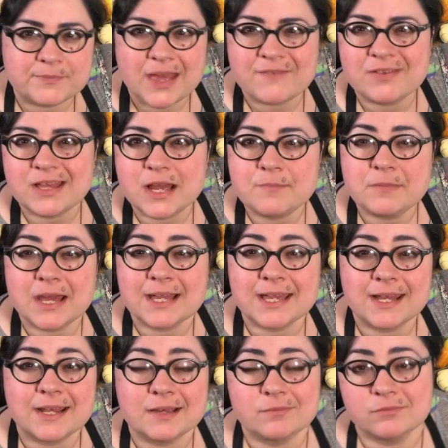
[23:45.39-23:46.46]
I feel like I'm not
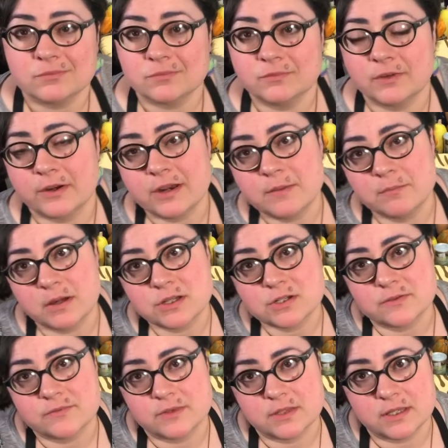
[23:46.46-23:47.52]
getting very much
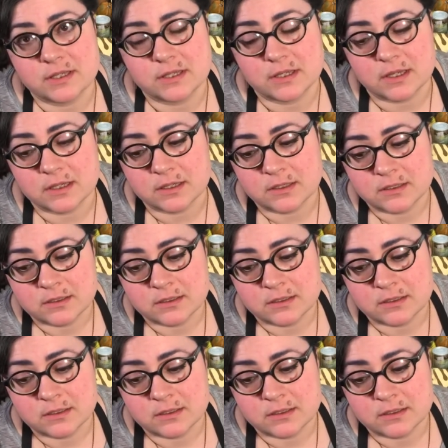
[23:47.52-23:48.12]
of the uh,